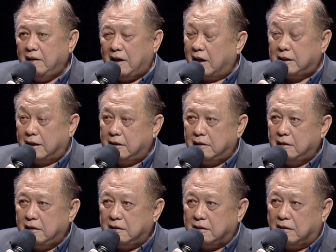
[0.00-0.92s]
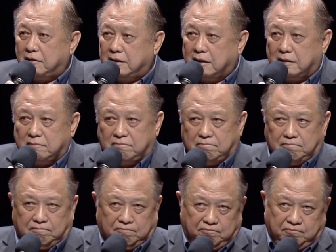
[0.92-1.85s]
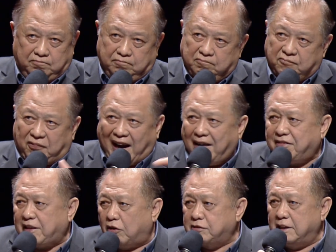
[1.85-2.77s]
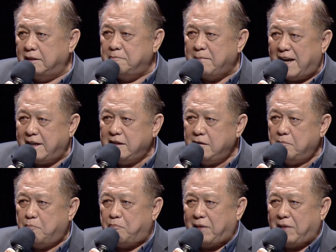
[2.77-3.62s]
uh, the, the, the 5,000 men